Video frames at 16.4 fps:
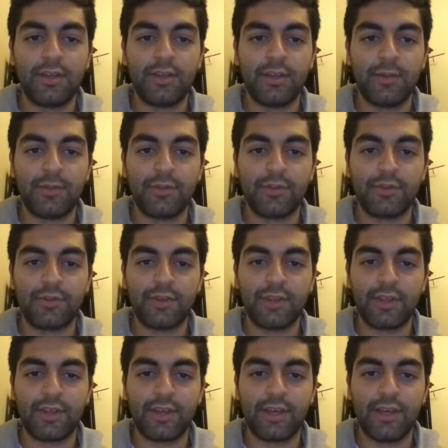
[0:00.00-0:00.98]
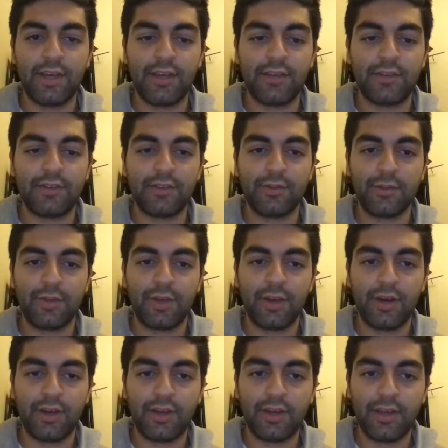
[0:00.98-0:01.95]
demonstrate that, so we
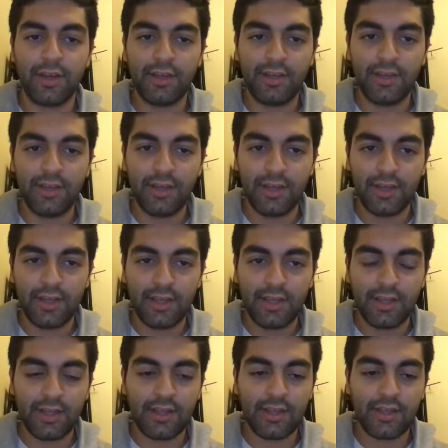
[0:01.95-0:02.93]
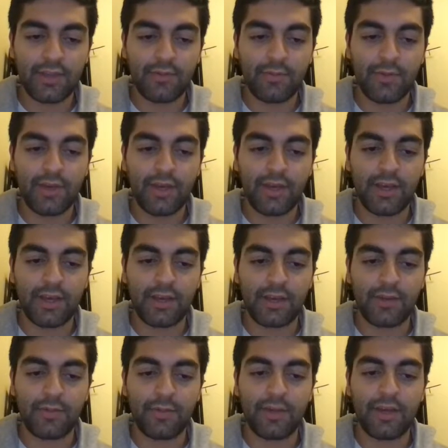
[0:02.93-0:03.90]
got it in, then
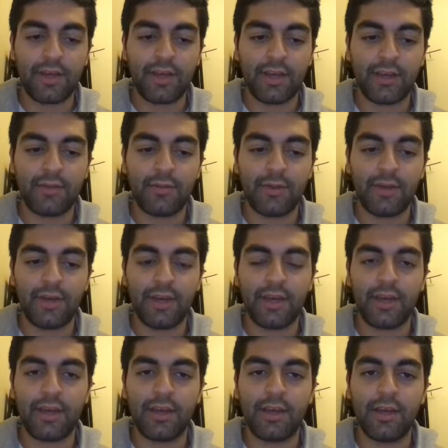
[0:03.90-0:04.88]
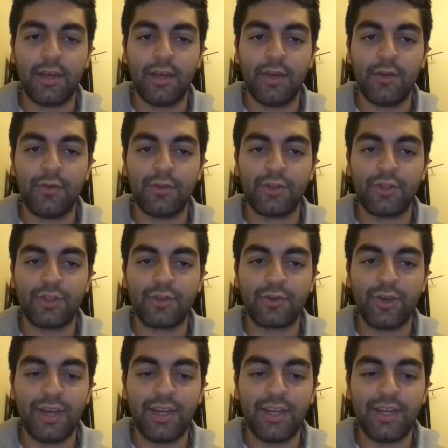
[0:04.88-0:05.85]
bang, bang, bang, which is
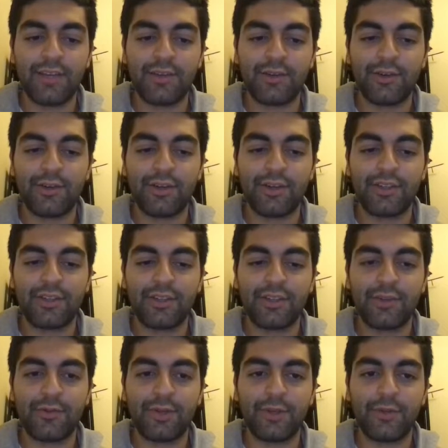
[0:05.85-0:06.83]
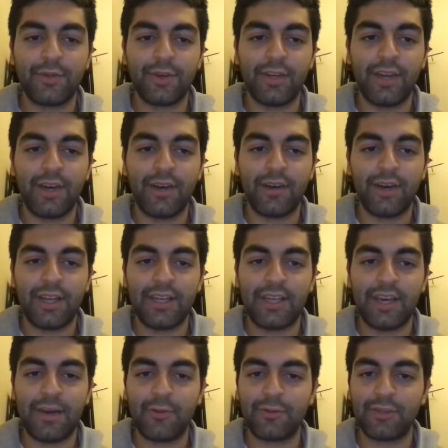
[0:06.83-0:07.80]
great and all until we run out, and
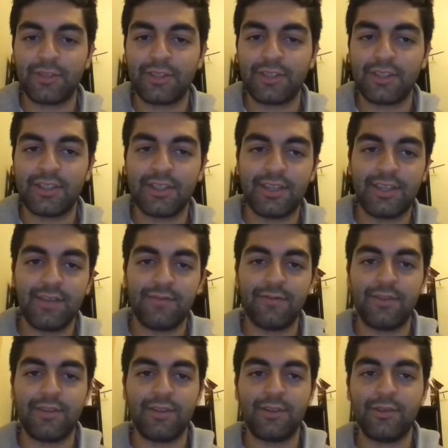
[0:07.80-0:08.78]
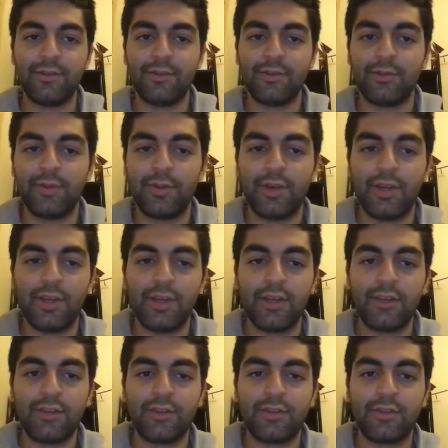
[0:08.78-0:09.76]
now we're just in an infinite loop.
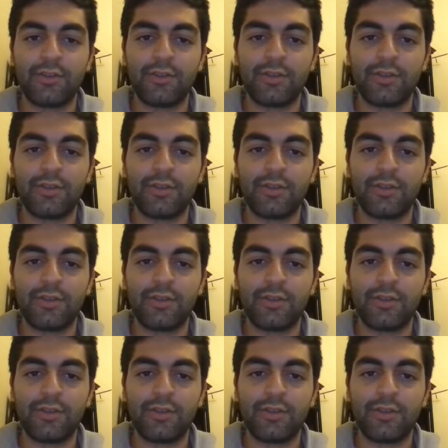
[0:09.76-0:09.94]
So